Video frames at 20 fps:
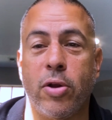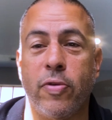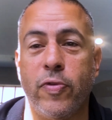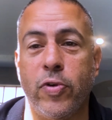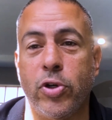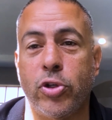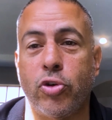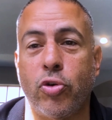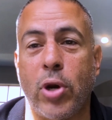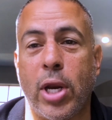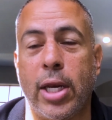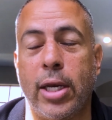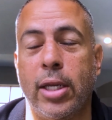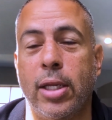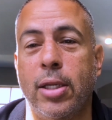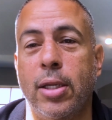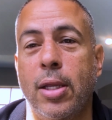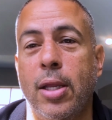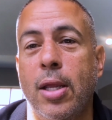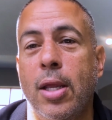of your
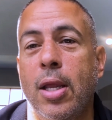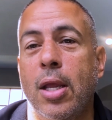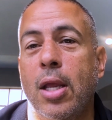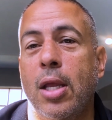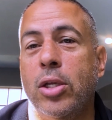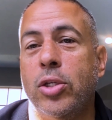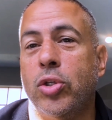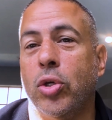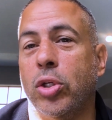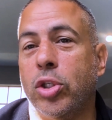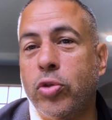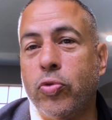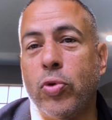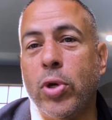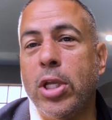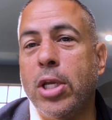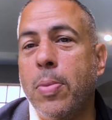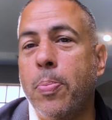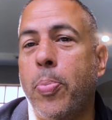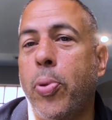training. So it's
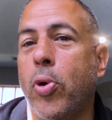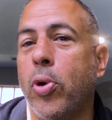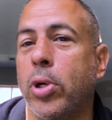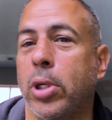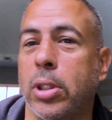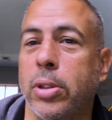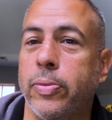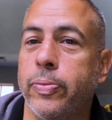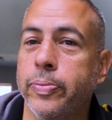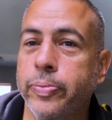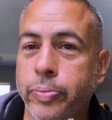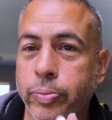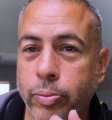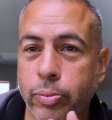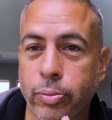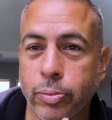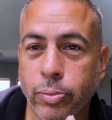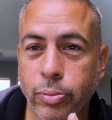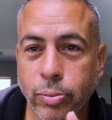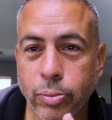really important.
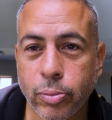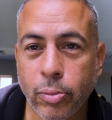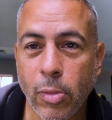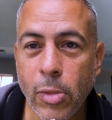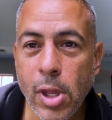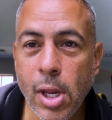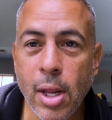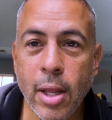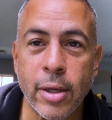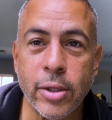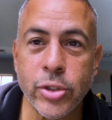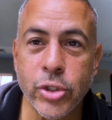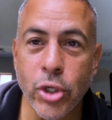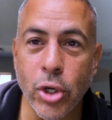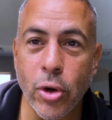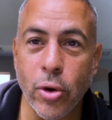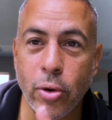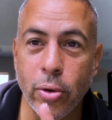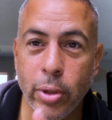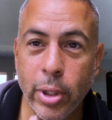
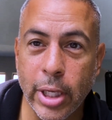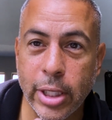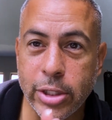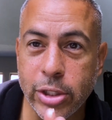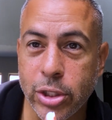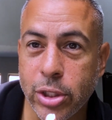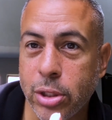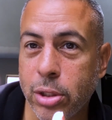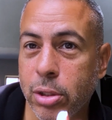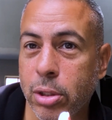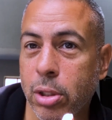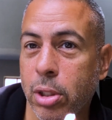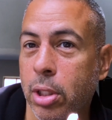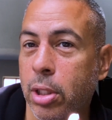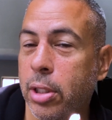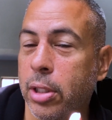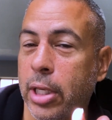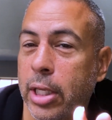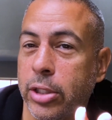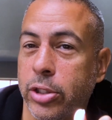So
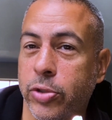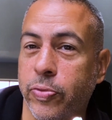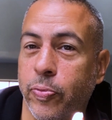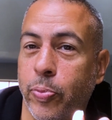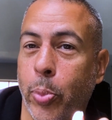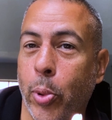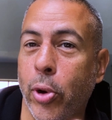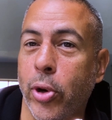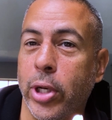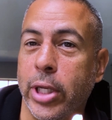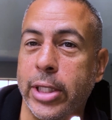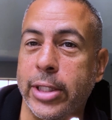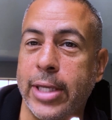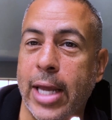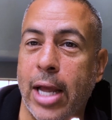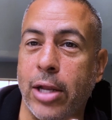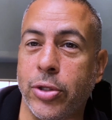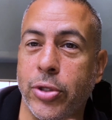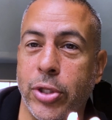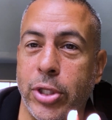let's boil it
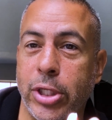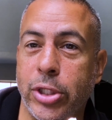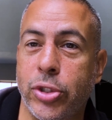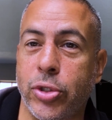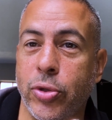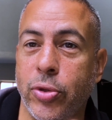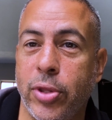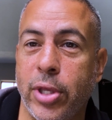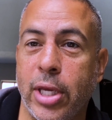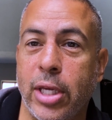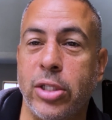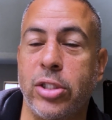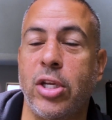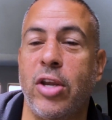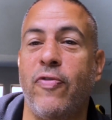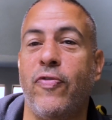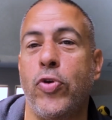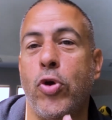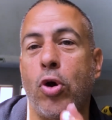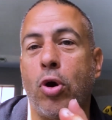down to these two things.
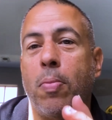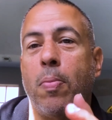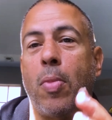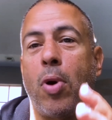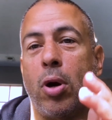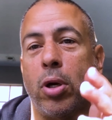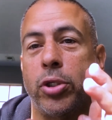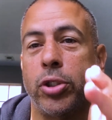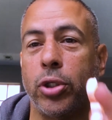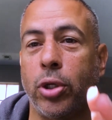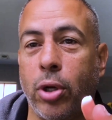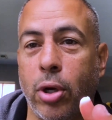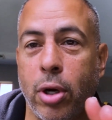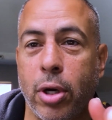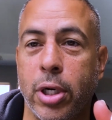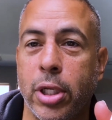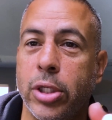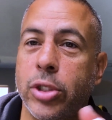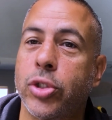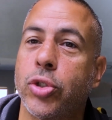If you're a martial
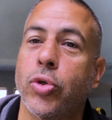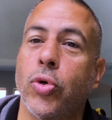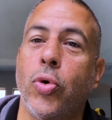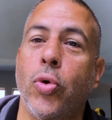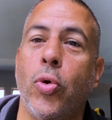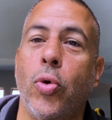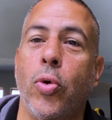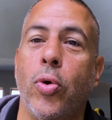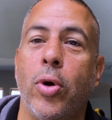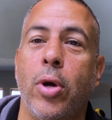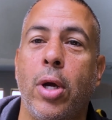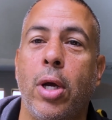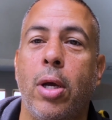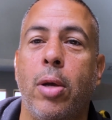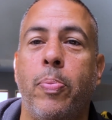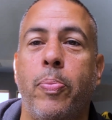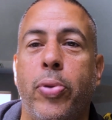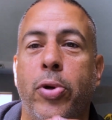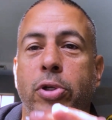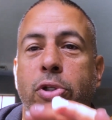artist or
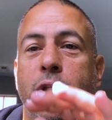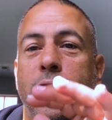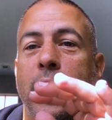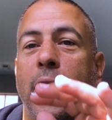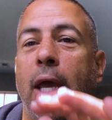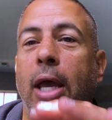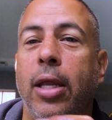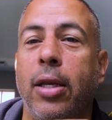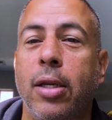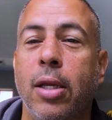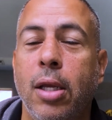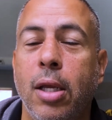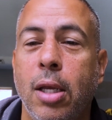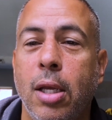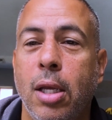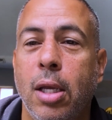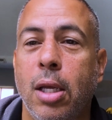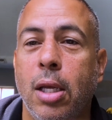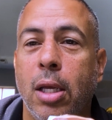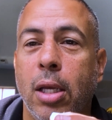a person that
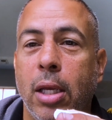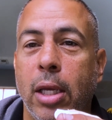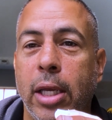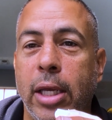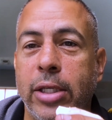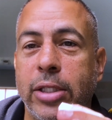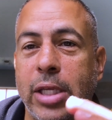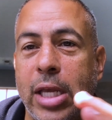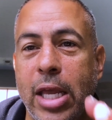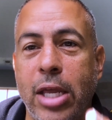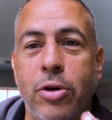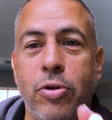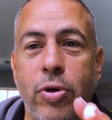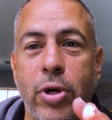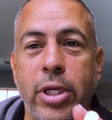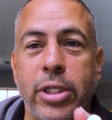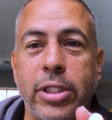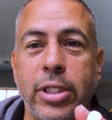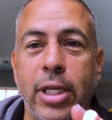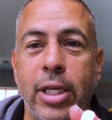is
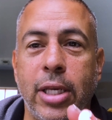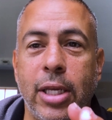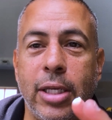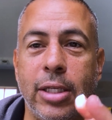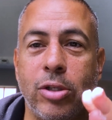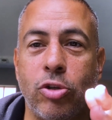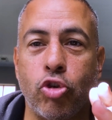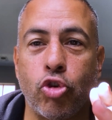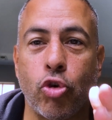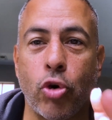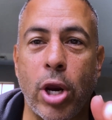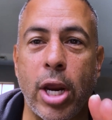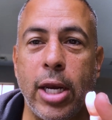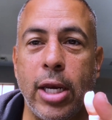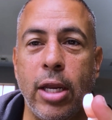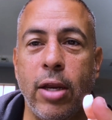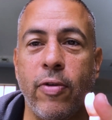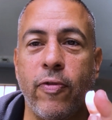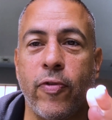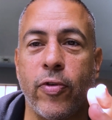interested in
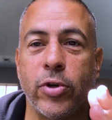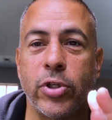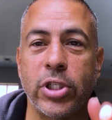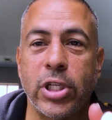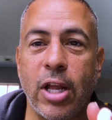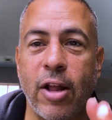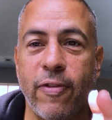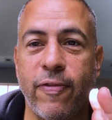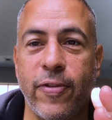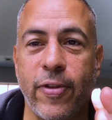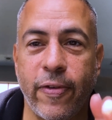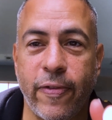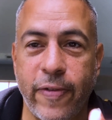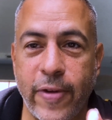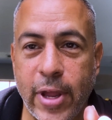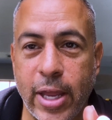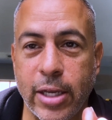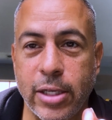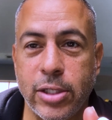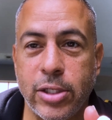training for
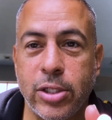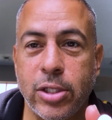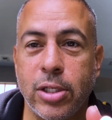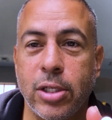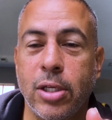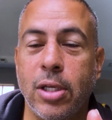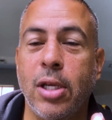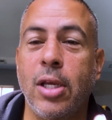self-defense,